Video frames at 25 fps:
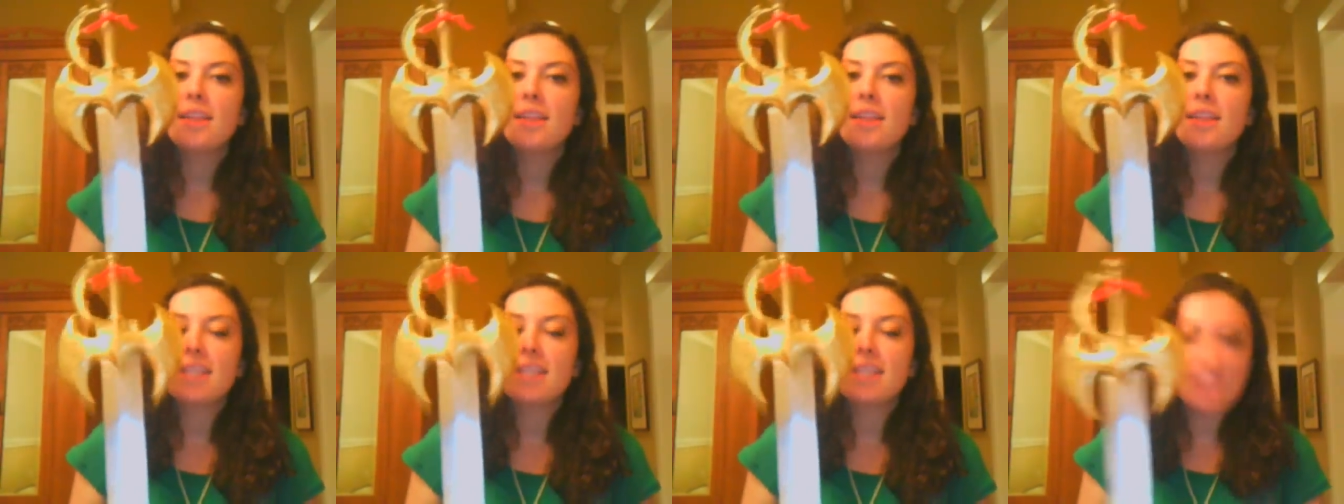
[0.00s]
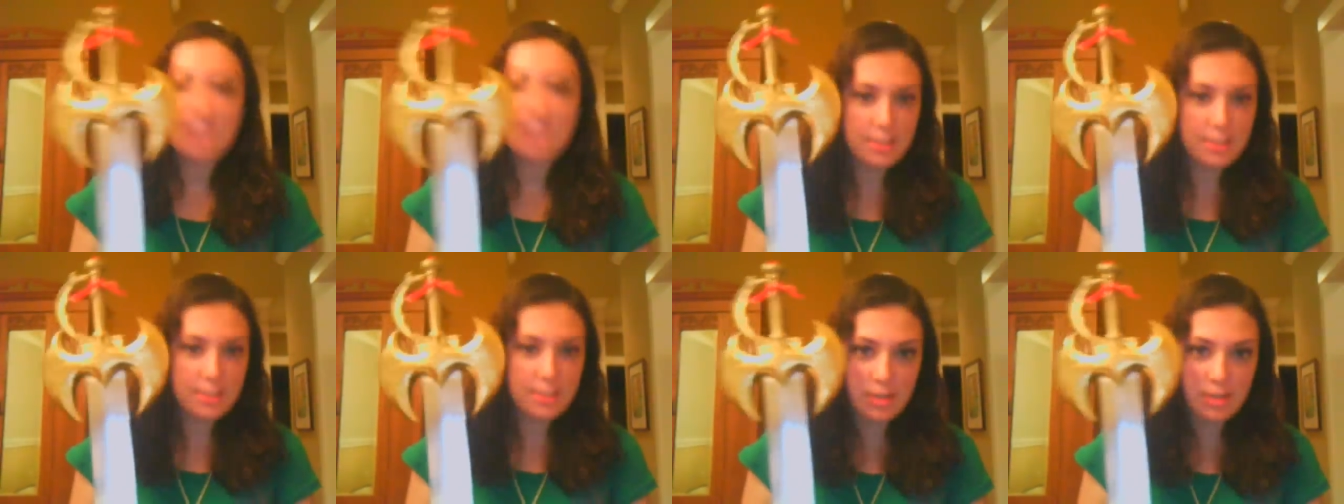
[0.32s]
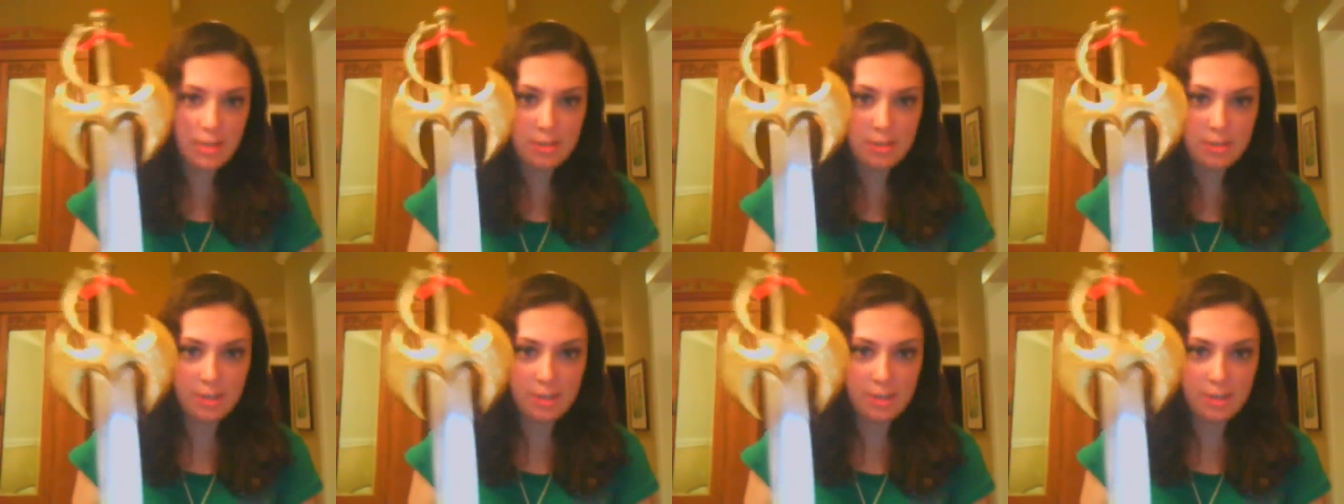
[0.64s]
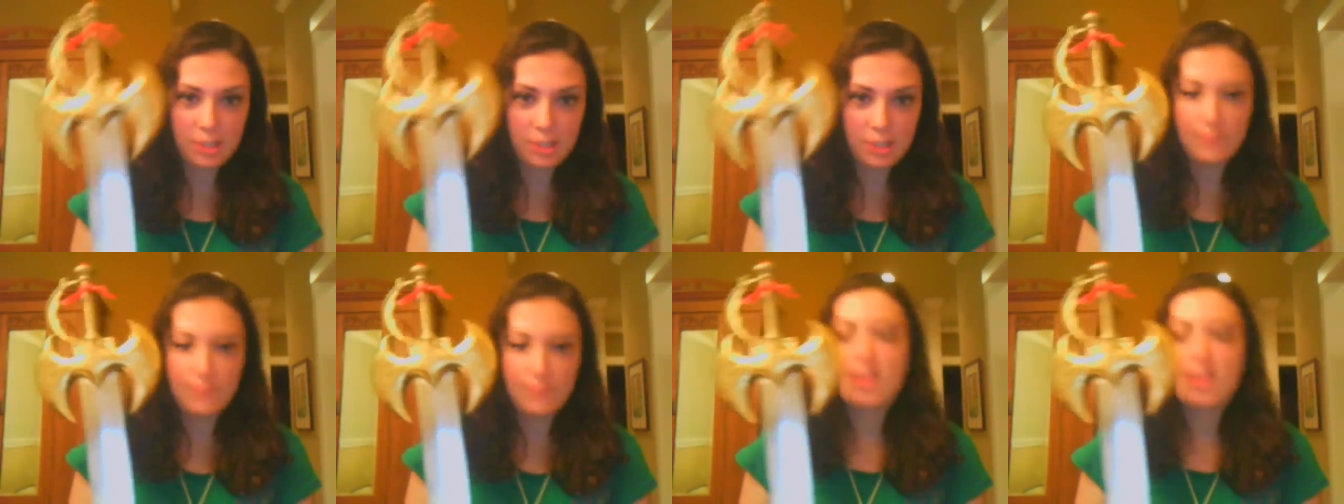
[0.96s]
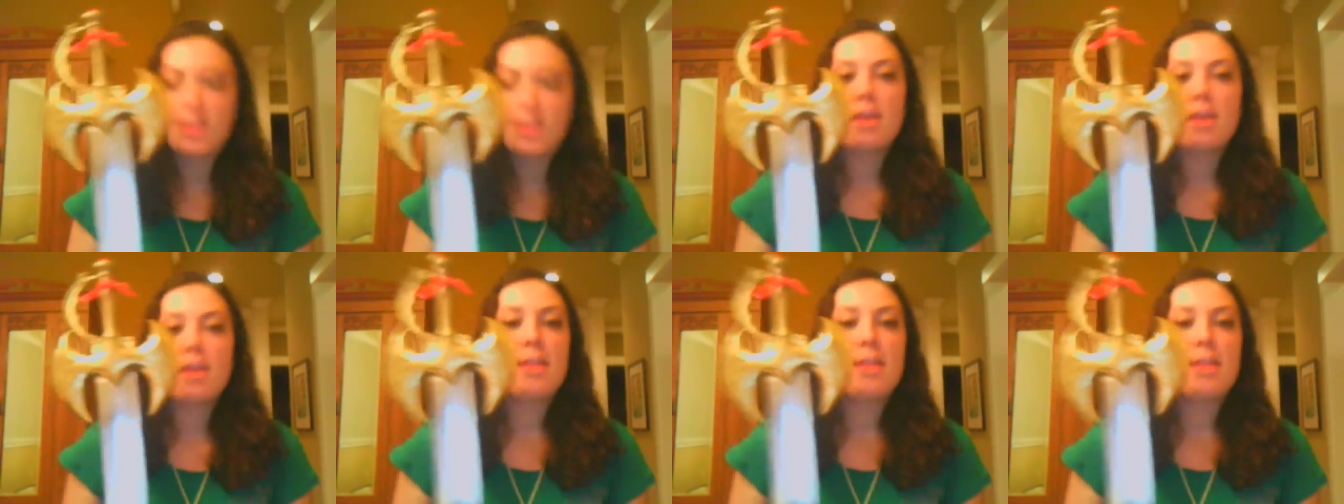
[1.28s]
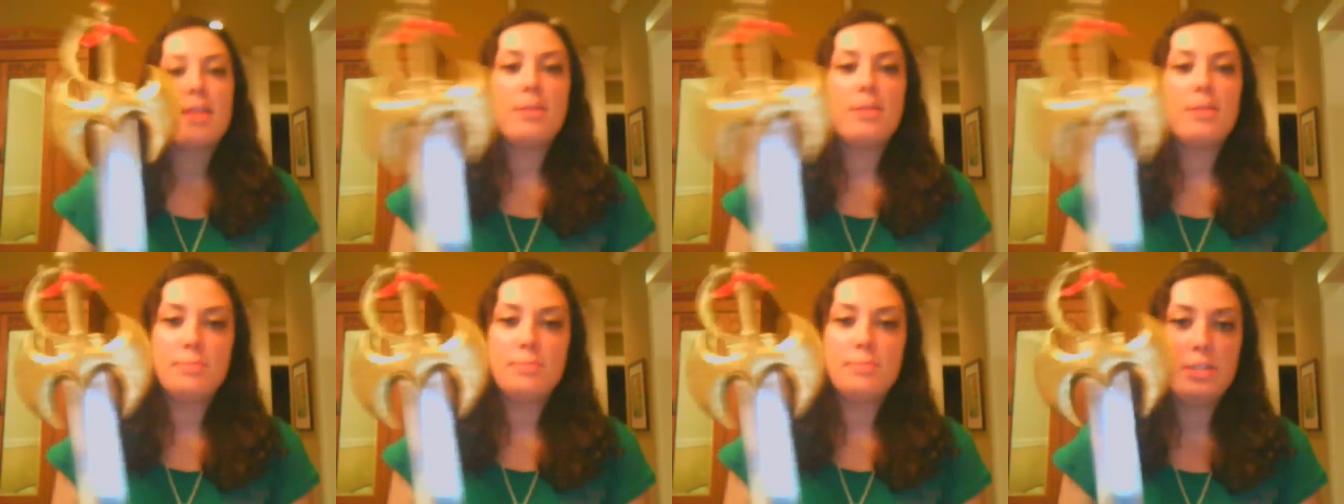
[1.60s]
Let's get to the construction.
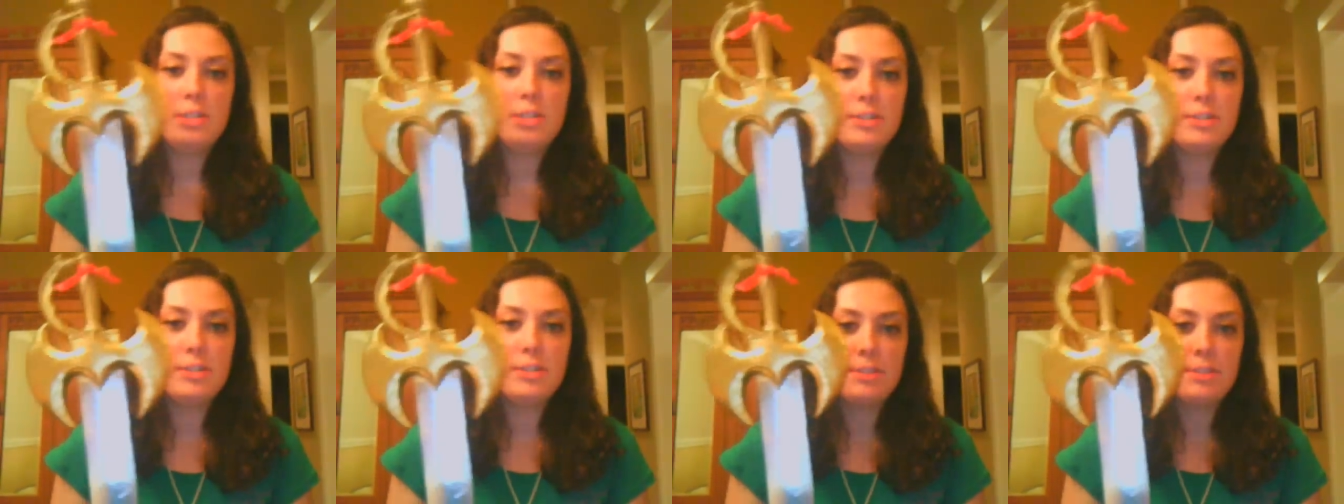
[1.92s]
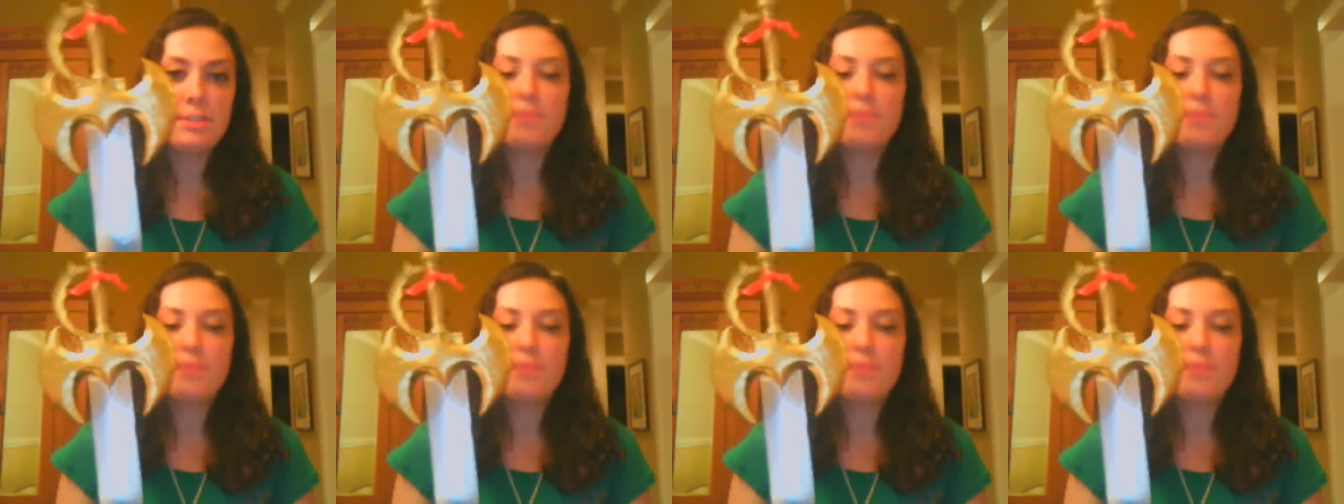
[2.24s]
That's materials.